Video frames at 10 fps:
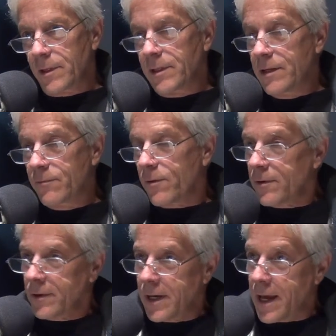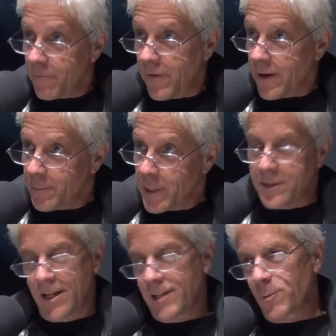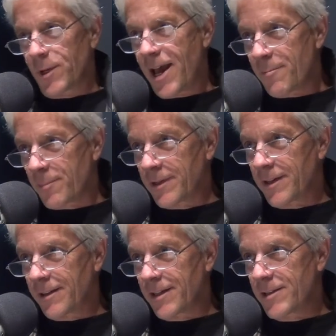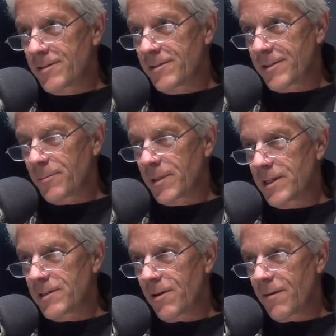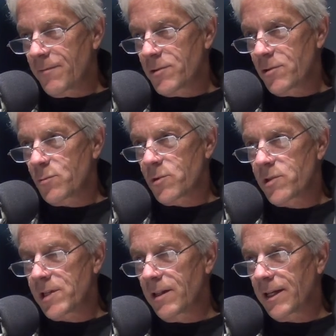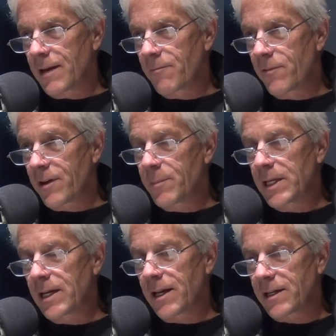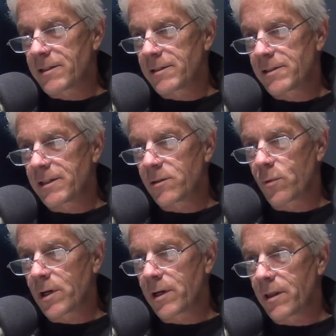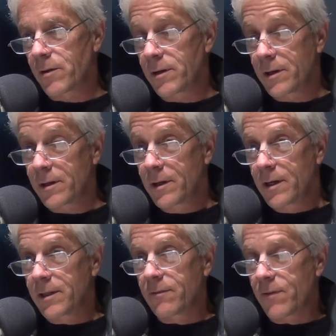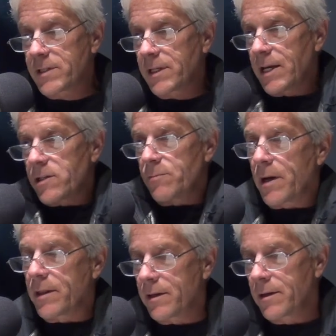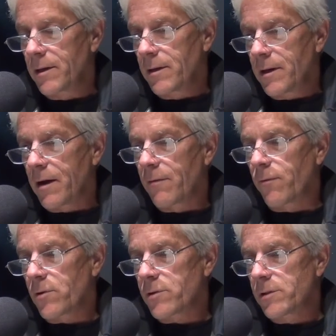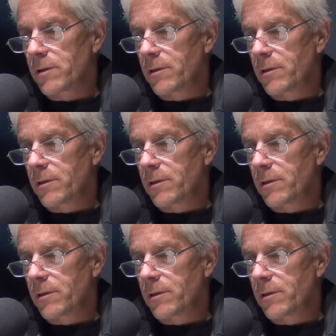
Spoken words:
need for amphetamines. That's what happened. Some of these officers were selling amphetamine and ecstasy to one another. The investigation by the Air Force,